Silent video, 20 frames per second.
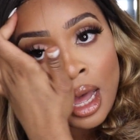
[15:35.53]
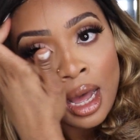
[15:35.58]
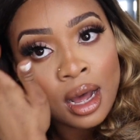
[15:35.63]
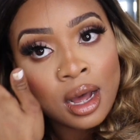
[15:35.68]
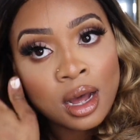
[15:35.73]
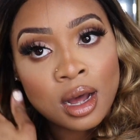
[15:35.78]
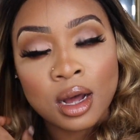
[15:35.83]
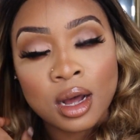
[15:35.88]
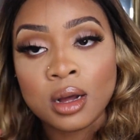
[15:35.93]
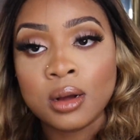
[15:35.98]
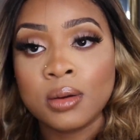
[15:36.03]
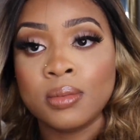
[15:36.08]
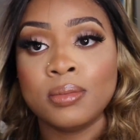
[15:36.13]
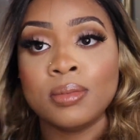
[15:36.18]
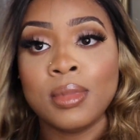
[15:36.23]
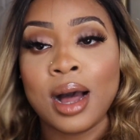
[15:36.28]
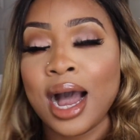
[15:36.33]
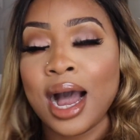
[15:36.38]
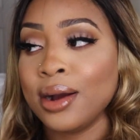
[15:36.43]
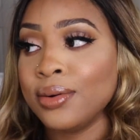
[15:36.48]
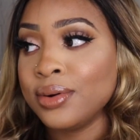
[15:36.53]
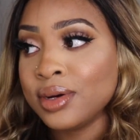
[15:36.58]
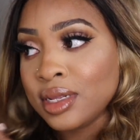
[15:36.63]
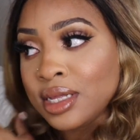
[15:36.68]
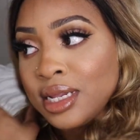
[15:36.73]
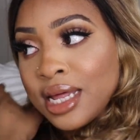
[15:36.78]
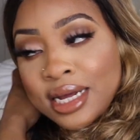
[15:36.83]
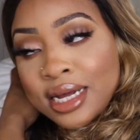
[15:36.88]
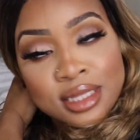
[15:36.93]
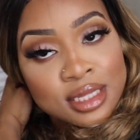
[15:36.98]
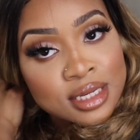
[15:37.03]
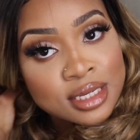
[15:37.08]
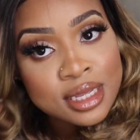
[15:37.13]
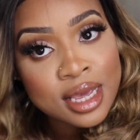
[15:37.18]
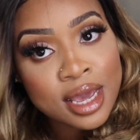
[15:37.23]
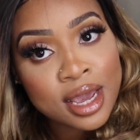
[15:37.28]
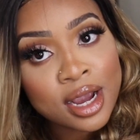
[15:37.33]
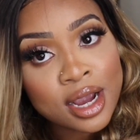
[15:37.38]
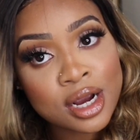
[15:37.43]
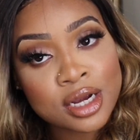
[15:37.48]
I really like this
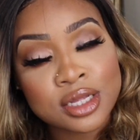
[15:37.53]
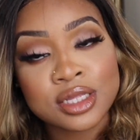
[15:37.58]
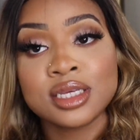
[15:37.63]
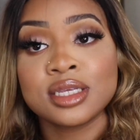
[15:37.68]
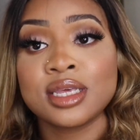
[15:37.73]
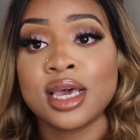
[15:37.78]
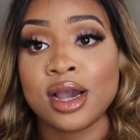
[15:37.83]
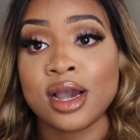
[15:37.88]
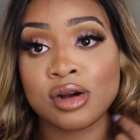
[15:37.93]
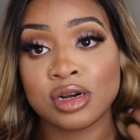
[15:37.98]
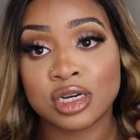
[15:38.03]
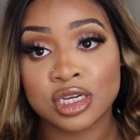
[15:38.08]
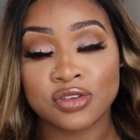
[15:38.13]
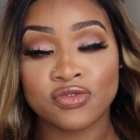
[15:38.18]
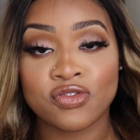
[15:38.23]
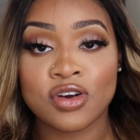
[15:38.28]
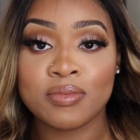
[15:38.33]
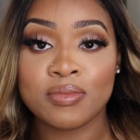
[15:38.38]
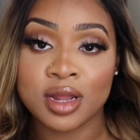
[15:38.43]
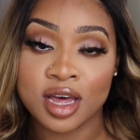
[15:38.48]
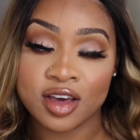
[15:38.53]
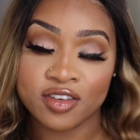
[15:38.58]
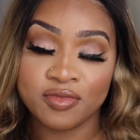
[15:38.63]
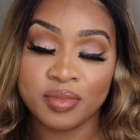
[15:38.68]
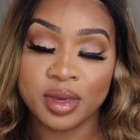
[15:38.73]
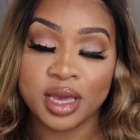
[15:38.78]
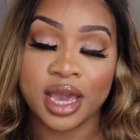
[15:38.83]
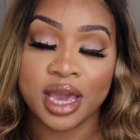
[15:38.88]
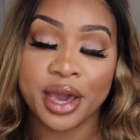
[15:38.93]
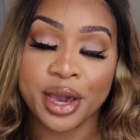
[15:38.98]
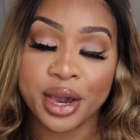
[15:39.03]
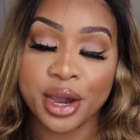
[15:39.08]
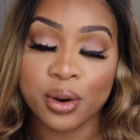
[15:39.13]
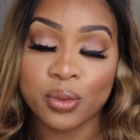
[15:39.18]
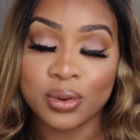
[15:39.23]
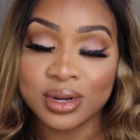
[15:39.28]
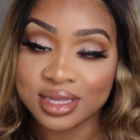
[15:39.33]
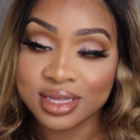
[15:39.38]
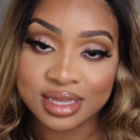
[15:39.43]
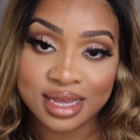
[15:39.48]
hair. This hair is from LUVME hair.
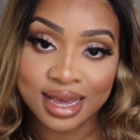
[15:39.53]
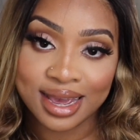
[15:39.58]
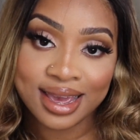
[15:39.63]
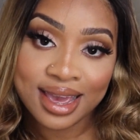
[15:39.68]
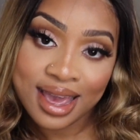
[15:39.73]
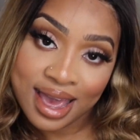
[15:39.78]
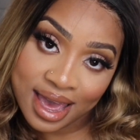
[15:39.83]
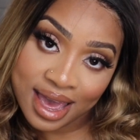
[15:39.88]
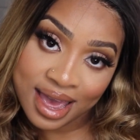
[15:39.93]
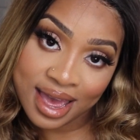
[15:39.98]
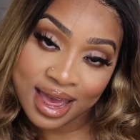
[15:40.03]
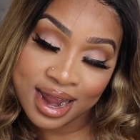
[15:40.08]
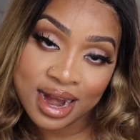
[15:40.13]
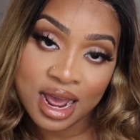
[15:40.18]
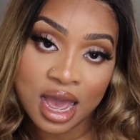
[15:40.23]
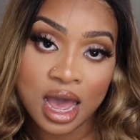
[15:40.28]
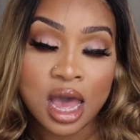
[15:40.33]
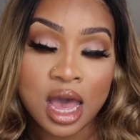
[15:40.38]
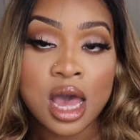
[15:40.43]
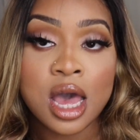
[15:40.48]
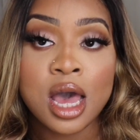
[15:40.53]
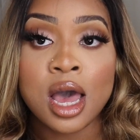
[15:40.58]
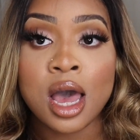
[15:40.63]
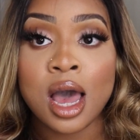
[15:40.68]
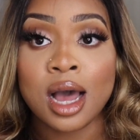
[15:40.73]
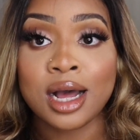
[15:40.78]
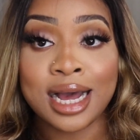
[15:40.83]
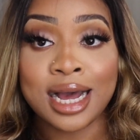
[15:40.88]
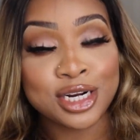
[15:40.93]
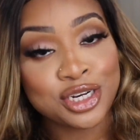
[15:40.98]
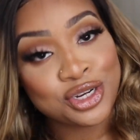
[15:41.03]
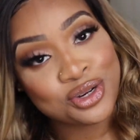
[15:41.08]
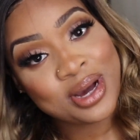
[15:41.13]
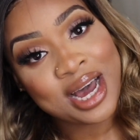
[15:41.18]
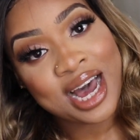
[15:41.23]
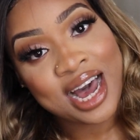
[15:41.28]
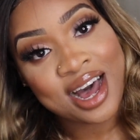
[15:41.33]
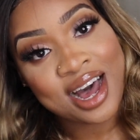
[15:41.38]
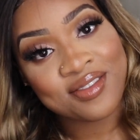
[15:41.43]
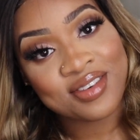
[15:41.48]
Once again, I do
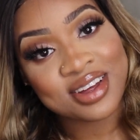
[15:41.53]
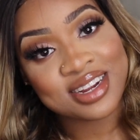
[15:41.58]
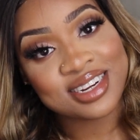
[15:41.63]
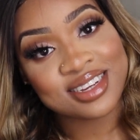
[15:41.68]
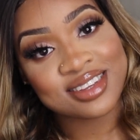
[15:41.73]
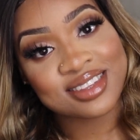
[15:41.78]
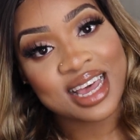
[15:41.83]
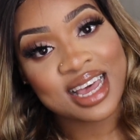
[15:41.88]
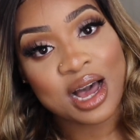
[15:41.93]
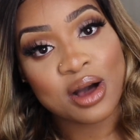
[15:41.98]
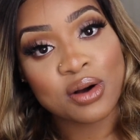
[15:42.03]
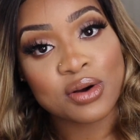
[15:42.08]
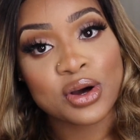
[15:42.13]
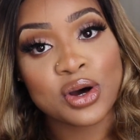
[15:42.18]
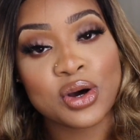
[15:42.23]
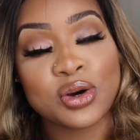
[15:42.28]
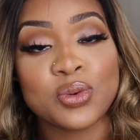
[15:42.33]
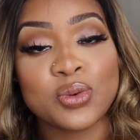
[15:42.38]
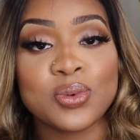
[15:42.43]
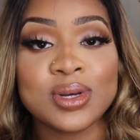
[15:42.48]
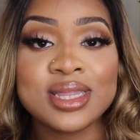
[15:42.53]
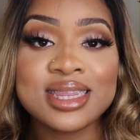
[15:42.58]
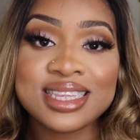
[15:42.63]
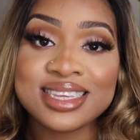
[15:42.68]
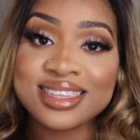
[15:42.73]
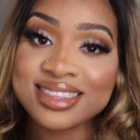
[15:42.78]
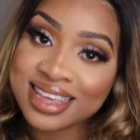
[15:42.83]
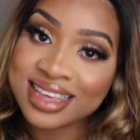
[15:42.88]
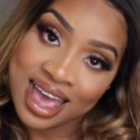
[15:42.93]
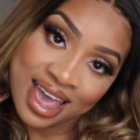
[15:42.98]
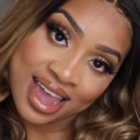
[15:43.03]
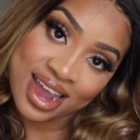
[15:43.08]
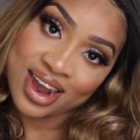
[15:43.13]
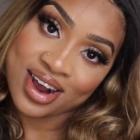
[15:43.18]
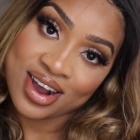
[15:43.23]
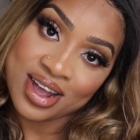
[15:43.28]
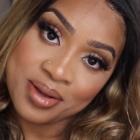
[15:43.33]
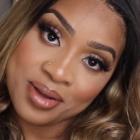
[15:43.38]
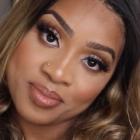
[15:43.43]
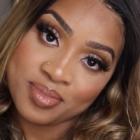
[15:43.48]
have a discount code with this hair
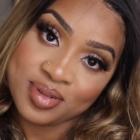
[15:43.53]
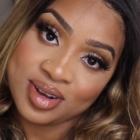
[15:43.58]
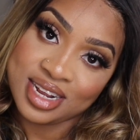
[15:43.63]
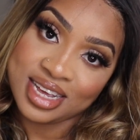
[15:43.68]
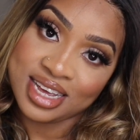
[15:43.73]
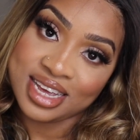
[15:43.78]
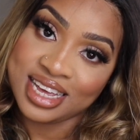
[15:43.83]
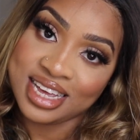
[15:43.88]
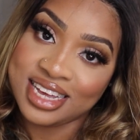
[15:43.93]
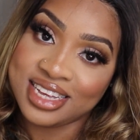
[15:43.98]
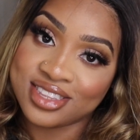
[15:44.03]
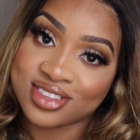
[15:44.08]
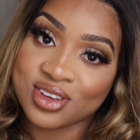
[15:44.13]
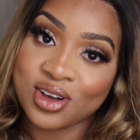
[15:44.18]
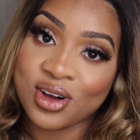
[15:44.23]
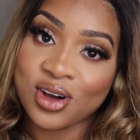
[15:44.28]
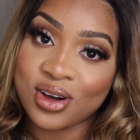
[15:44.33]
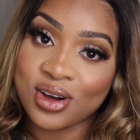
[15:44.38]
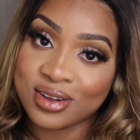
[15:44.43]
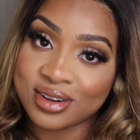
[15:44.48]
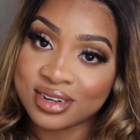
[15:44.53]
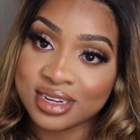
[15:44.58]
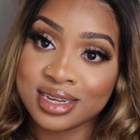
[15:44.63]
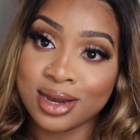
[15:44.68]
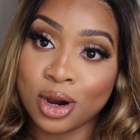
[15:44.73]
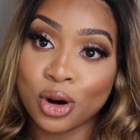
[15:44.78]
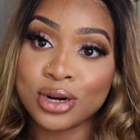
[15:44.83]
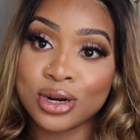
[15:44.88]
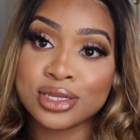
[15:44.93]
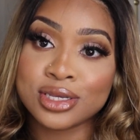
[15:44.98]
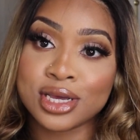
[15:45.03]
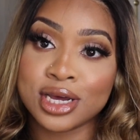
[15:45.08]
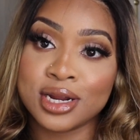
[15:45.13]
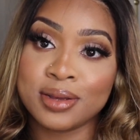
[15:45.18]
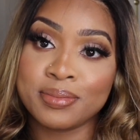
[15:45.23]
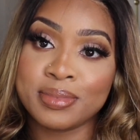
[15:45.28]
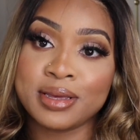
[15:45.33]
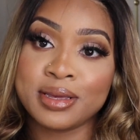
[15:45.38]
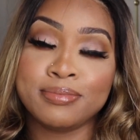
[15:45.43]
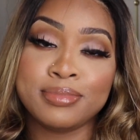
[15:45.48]
company. It's called, or it's
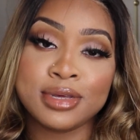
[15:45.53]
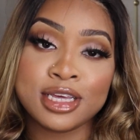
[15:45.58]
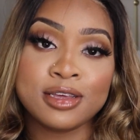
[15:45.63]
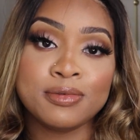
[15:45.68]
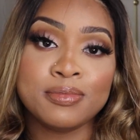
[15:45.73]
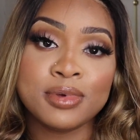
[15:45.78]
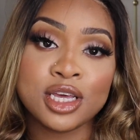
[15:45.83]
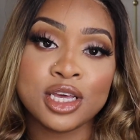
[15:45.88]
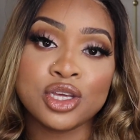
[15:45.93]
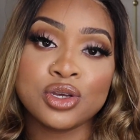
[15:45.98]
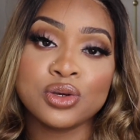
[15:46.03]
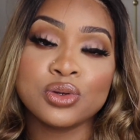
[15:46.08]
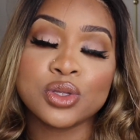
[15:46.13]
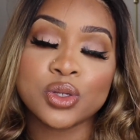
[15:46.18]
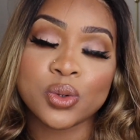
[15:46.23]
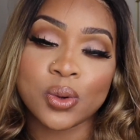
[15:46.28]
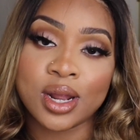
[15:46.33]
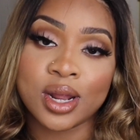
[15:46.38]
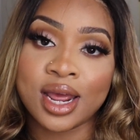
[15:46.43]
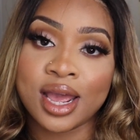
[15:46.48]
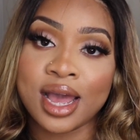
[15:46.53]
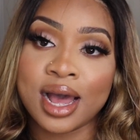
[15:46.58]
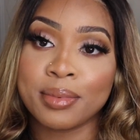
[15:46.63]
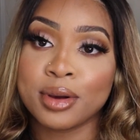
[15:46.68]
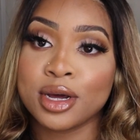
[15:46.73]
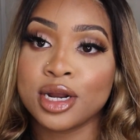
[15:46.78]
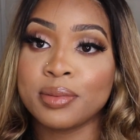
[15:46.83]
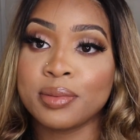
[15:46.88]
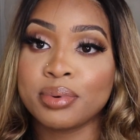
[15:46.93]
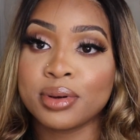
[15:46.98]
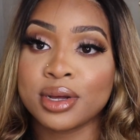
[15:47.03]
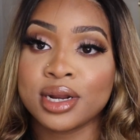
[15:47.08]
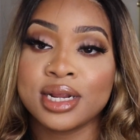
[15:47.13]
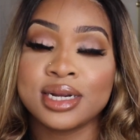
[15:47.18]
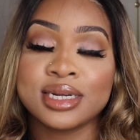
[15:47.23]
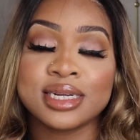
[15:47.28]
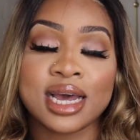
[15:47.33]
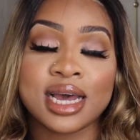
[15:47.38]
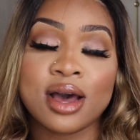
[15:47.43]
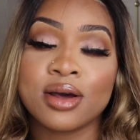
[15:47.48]
gonna be BBU20. I'm gonna put
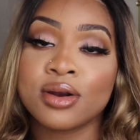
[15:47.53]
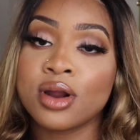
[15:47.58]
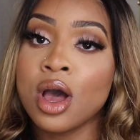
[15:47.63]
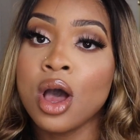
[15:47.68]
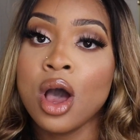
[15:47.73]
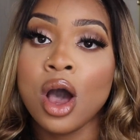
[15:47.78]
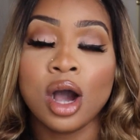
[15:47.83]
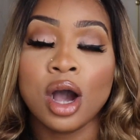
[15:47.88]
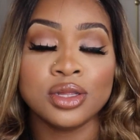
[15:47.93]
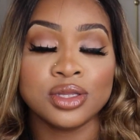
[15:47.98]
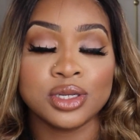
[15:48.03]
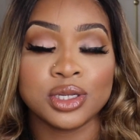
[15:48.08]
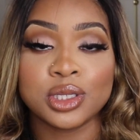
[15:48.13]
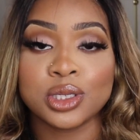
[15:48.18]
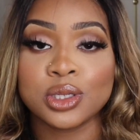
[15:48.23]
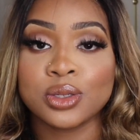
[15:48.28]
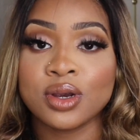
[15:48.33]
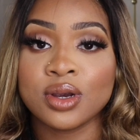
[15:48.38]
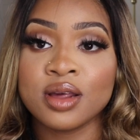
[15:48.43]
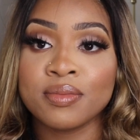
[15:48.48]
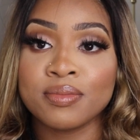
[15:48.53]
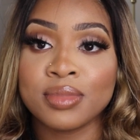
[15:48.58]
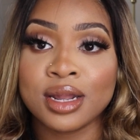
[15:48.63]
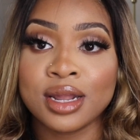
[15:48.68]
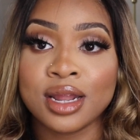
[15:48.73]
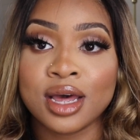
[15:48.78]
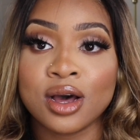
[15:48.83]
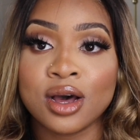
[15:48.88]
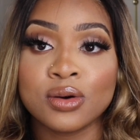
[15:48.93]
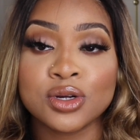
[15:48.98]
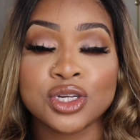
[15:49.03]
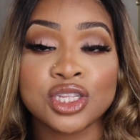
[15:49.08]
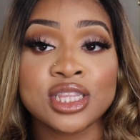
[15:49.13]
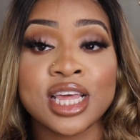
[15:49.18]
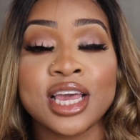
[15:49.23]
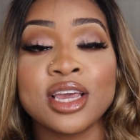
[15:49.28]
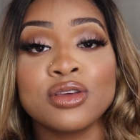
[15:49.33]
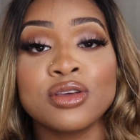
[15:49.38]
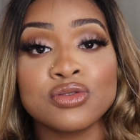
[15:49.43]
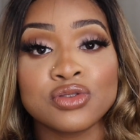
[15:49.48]
it down on the screen below.
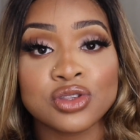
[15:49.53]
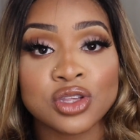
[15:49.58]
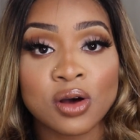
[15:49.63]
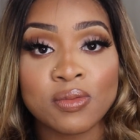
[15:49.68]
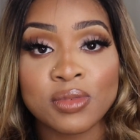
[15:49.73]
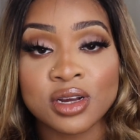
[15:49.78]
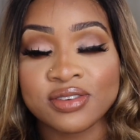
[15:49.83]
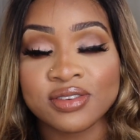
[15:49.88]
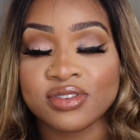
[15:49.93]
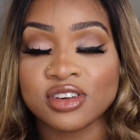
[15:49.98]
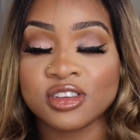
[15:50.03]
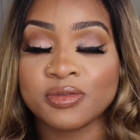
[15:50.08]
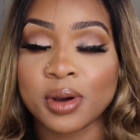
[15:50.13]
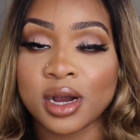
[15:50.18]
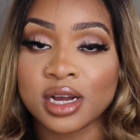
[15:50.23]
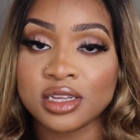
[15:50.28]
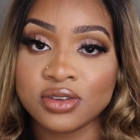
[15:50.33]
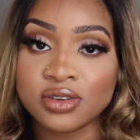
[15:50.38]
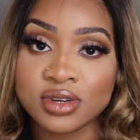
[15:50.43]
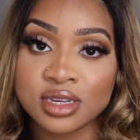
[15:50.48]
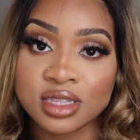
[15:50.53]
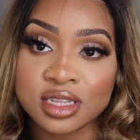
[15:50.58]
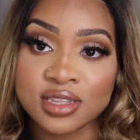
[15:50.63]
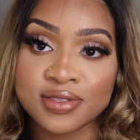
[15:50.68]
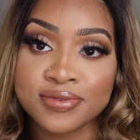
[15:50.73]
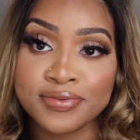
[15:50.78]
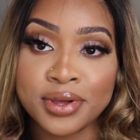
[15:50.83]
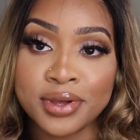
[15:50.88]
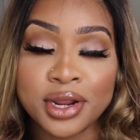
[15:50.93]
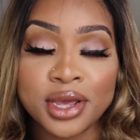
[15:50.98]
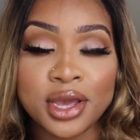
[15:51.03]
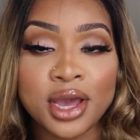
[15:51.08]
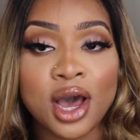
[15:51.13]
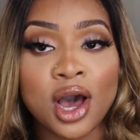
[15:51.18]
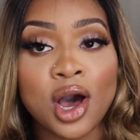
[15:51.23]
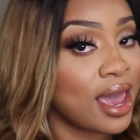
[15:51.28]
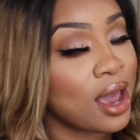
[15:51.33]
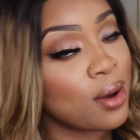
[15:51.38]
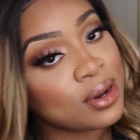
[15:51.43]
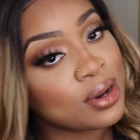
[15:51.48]
Thank you so much for sponsoring this
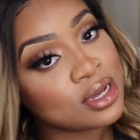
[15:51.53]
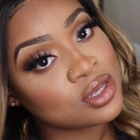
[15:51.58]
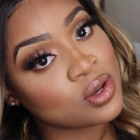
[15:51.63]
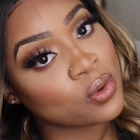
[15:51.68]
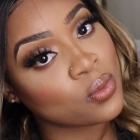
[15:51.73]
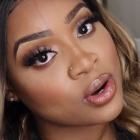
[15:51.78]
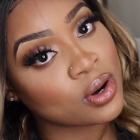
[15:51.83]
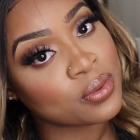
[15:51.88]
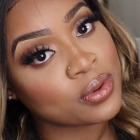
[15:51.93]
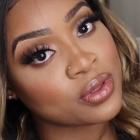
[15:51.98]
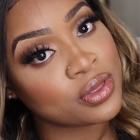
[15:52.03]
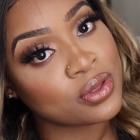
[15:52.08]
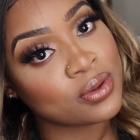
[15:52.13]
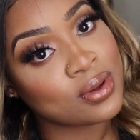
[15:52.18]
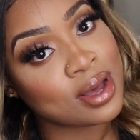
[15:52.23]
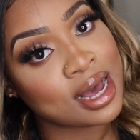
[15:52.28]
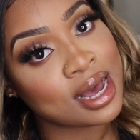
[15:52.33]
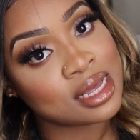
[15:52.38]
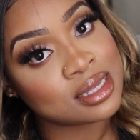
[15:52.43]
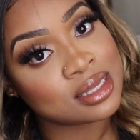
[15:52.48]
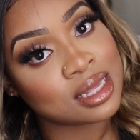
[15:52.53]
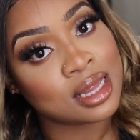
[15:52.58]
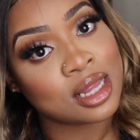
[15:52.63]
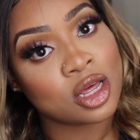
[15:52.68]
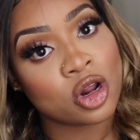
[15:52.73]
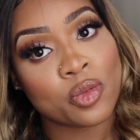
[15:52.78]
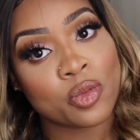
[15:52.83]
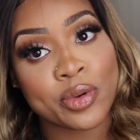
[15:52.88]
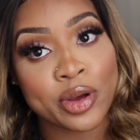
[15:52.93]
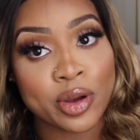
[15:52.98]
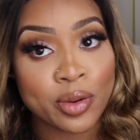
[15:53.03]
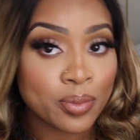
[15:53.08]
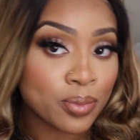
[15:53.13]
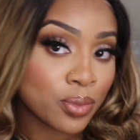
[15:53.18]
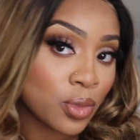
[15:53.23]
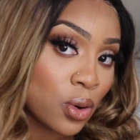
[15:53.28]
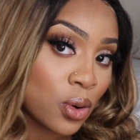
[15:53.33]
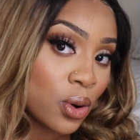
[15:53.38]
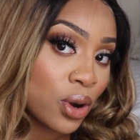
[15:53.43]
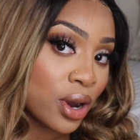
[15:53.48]
video. Can't wait to work with you guys a little bit
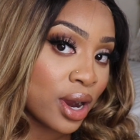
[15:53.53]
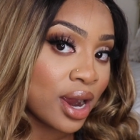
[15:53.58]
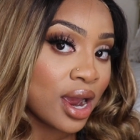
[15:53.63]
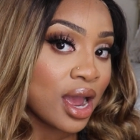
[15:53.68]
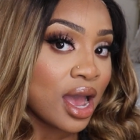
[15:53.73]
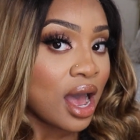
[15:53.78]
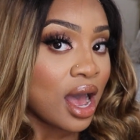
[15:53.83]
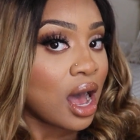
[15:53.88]
more.